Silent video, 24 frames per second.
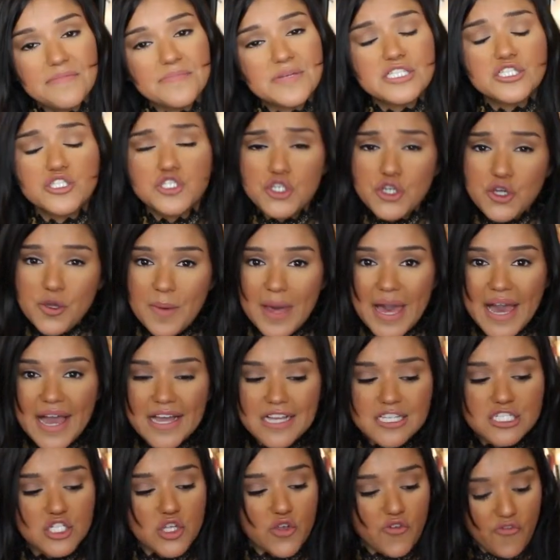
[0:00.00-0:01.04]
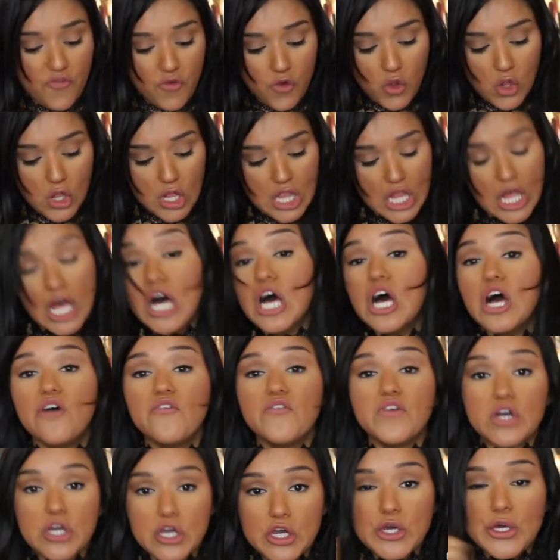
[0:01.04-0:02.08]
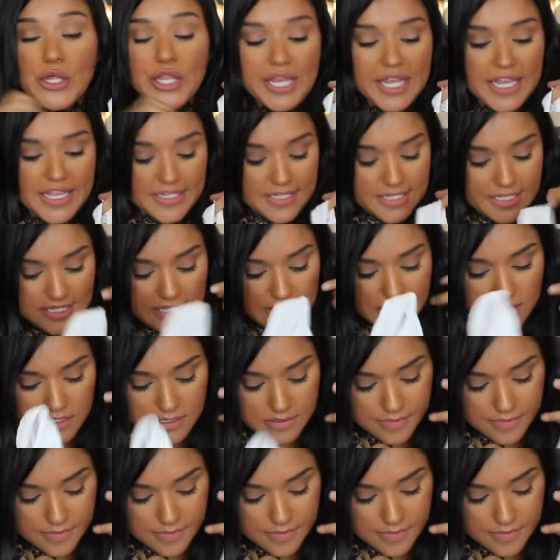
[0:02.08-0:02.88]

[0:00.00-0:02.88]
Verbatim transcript: up two bags full of goodness.